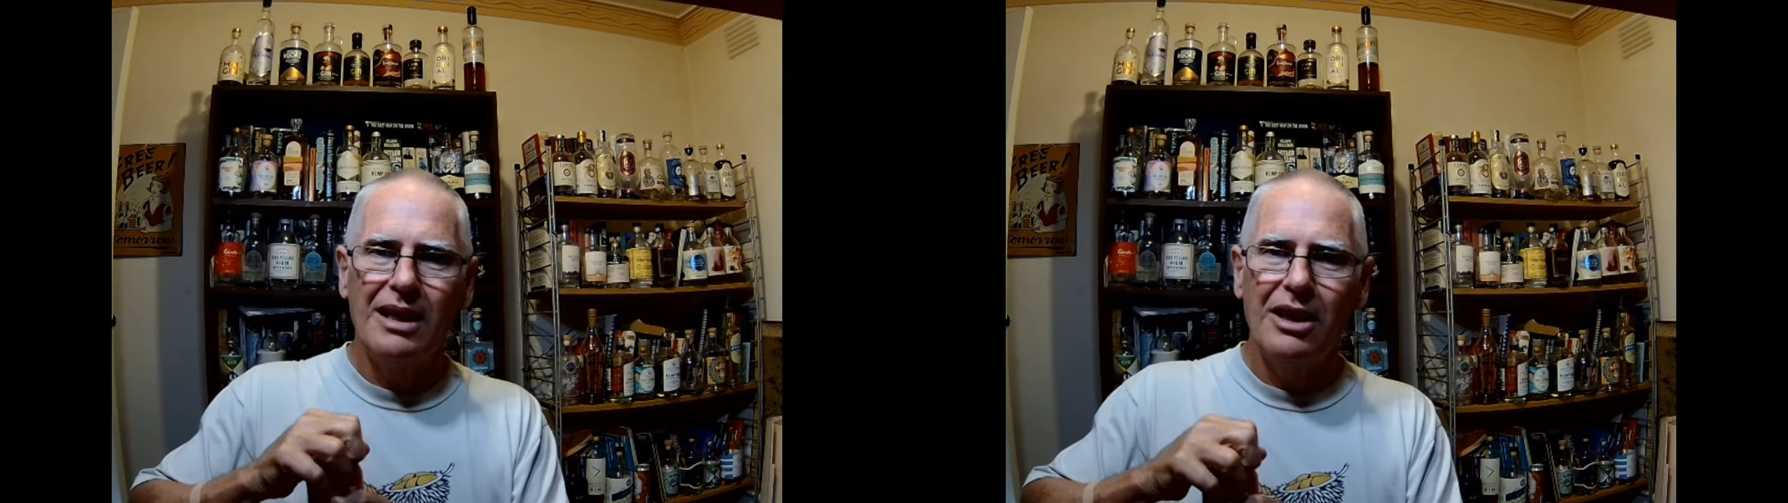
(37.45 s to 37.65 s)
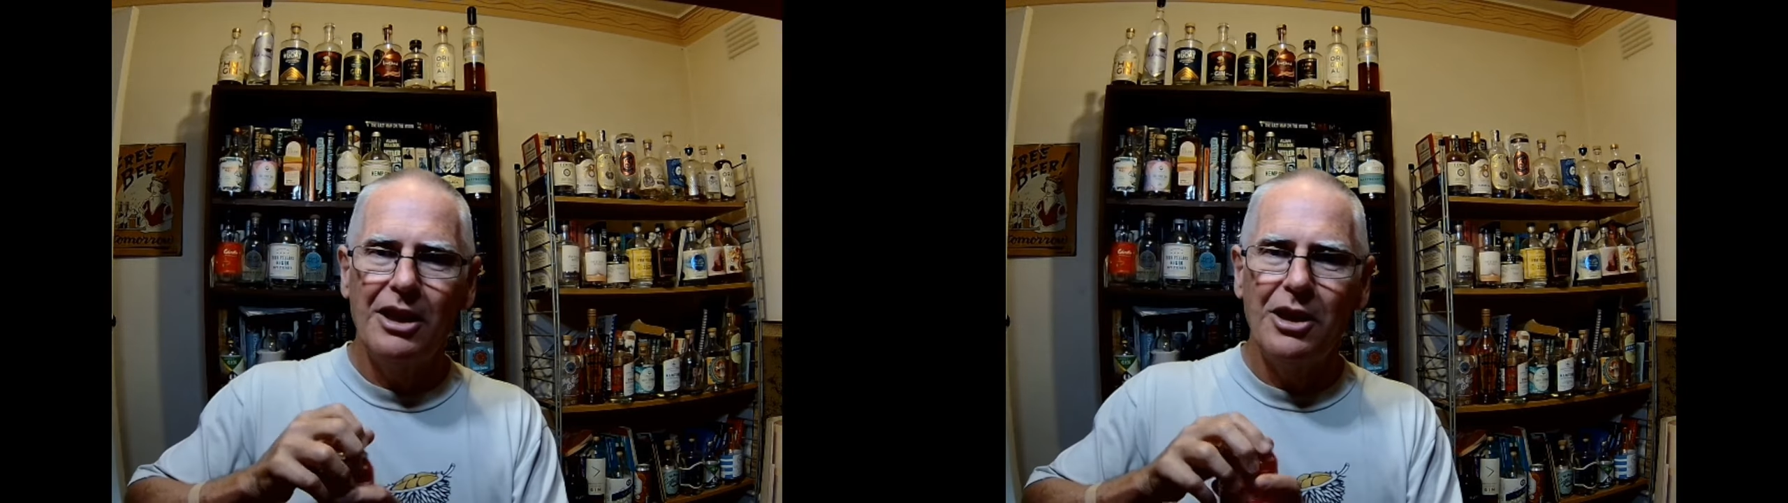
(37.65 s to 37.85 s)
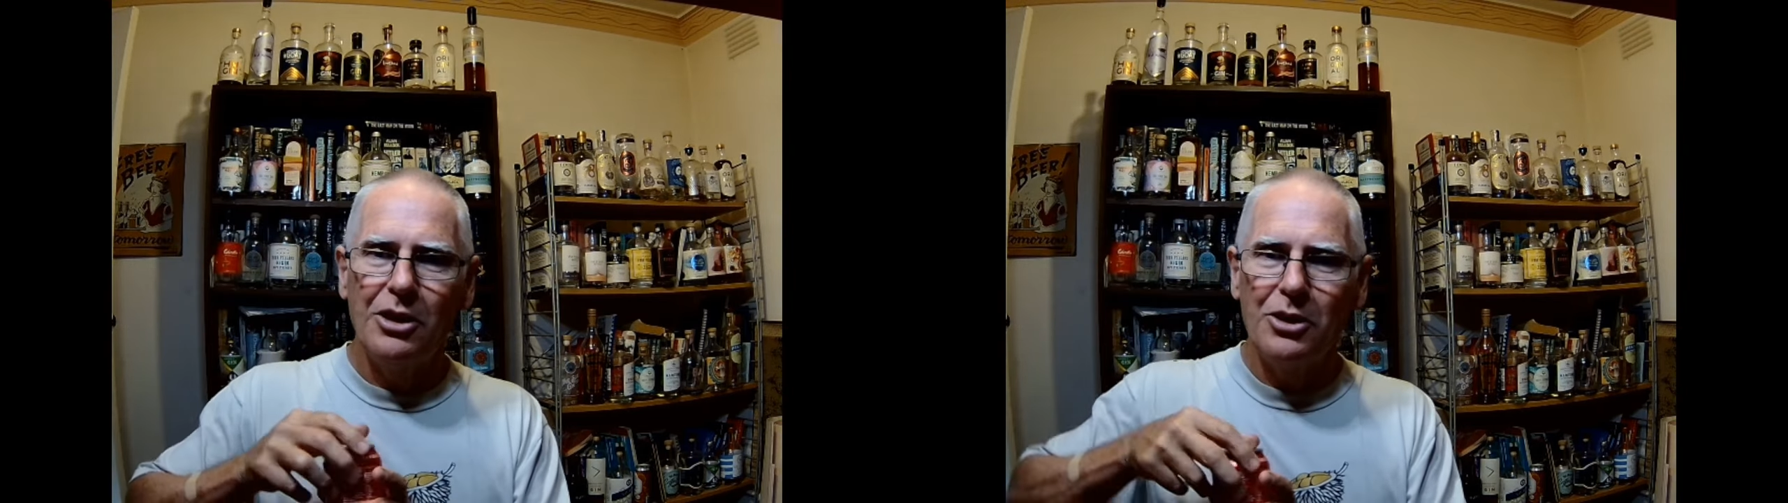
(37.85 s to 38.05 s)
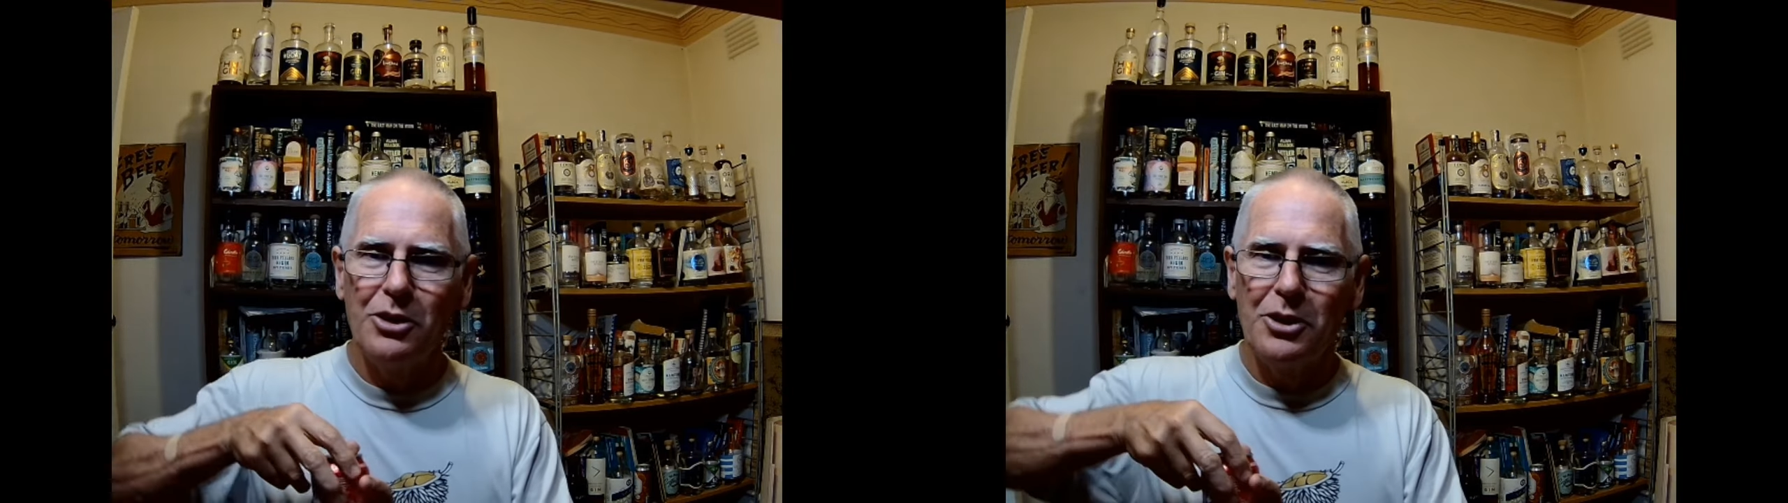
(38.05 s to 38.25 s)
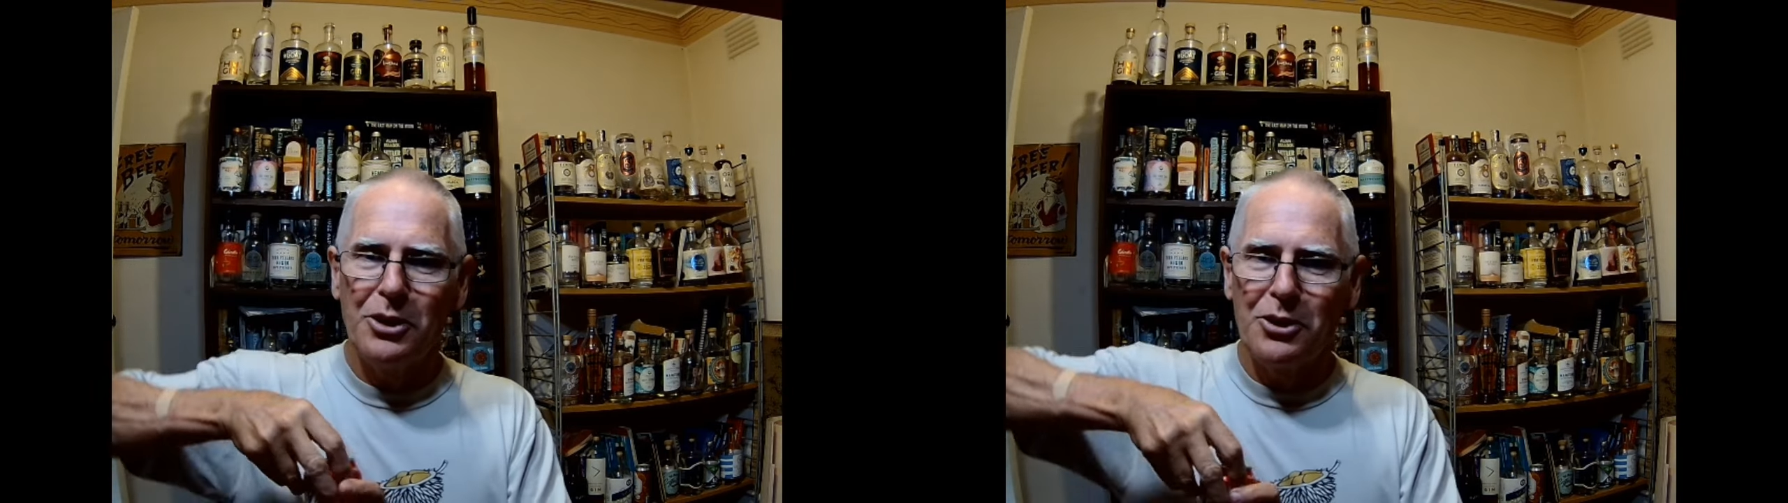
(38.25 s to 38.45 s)
I don't do
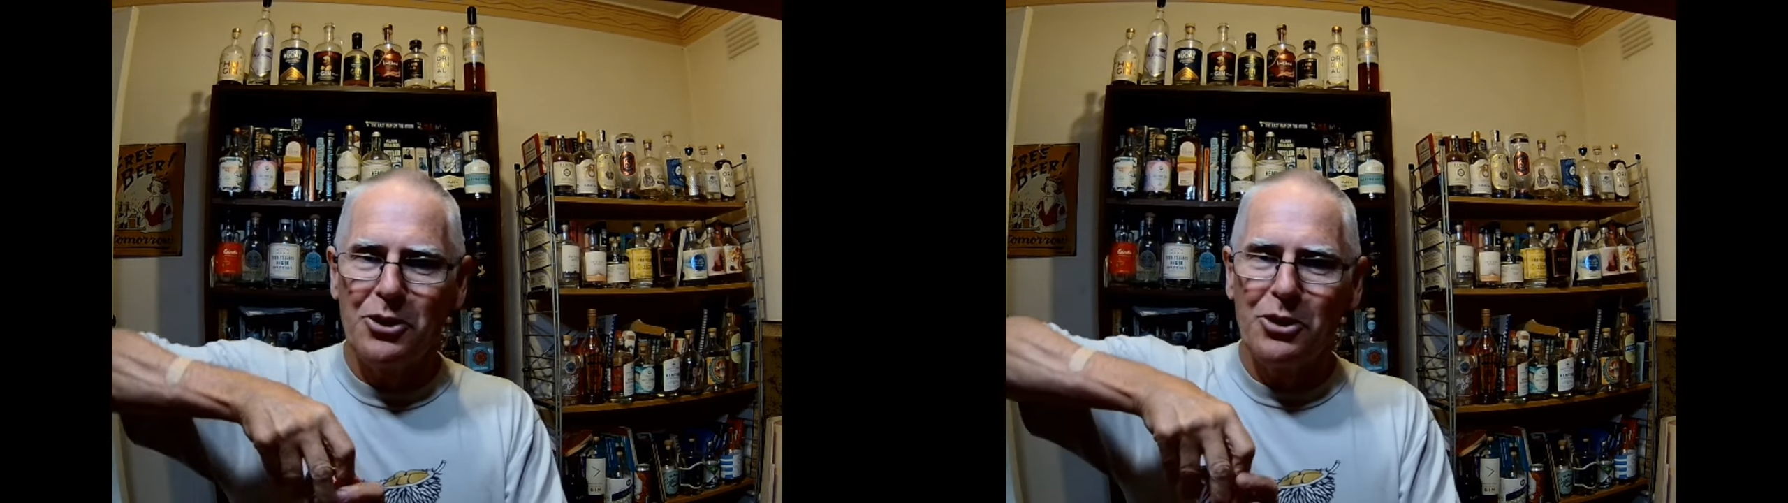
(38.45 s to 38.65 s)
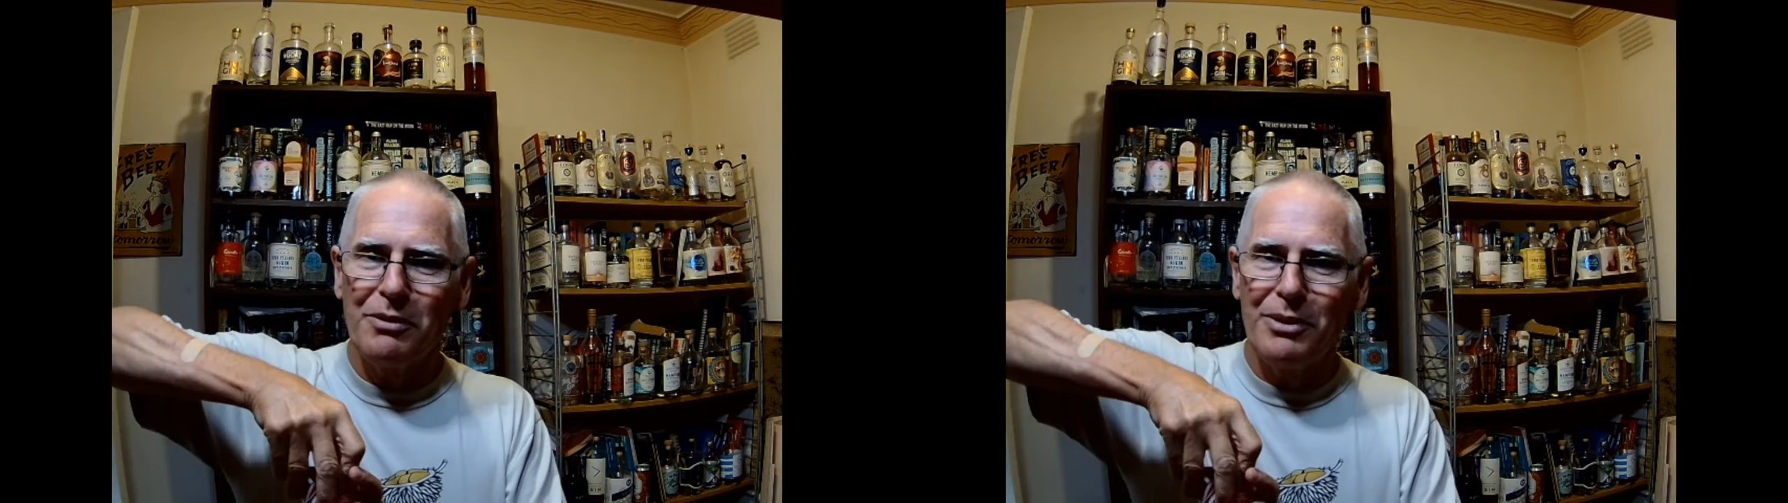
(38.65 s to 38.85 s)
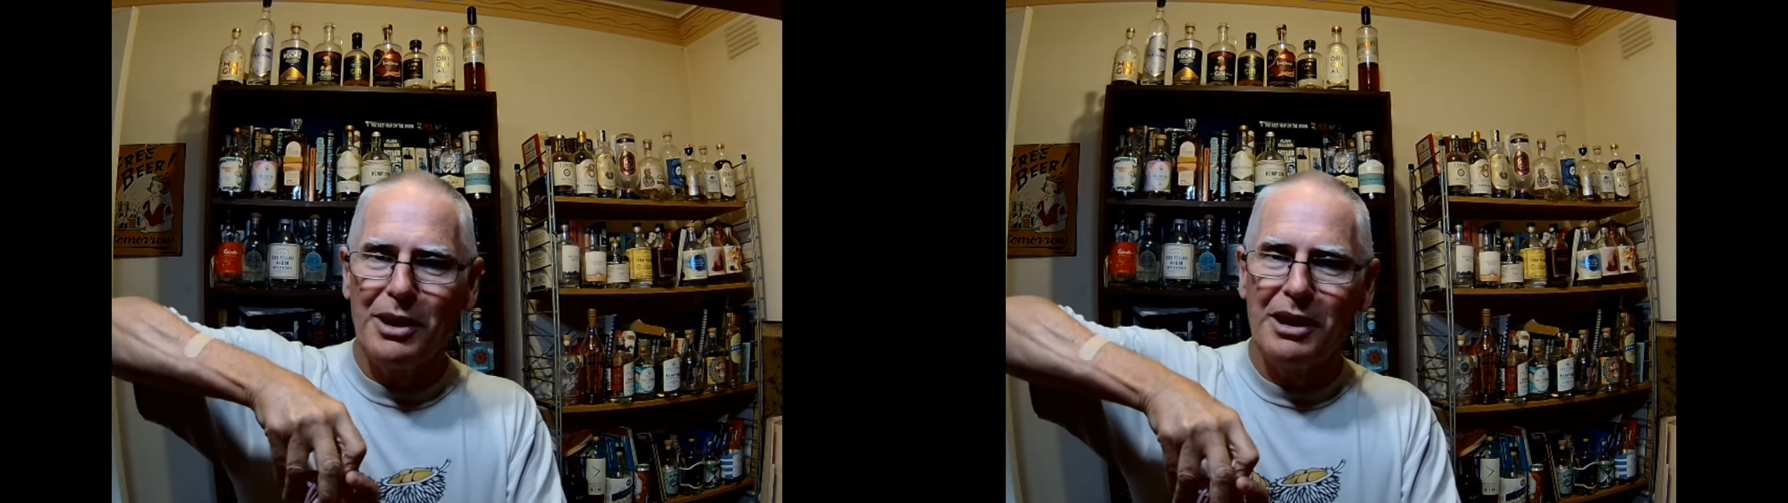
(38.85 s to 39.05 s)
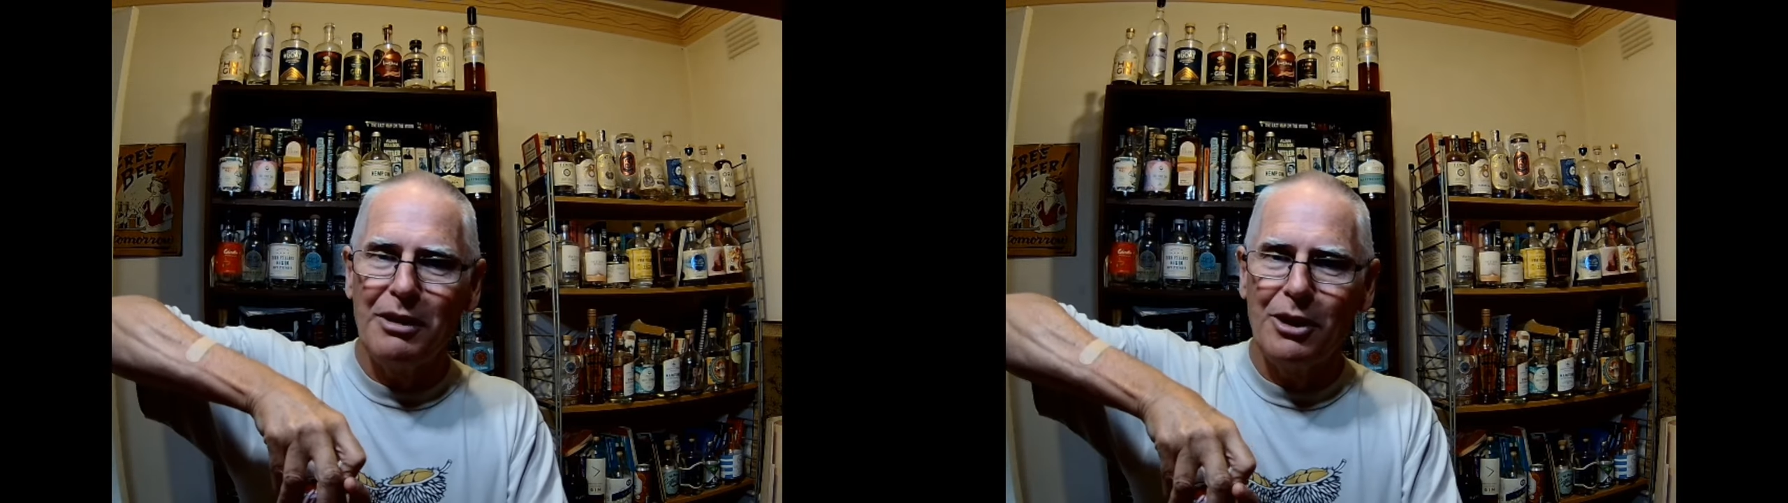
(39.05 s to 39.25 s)
the non-sugar variety.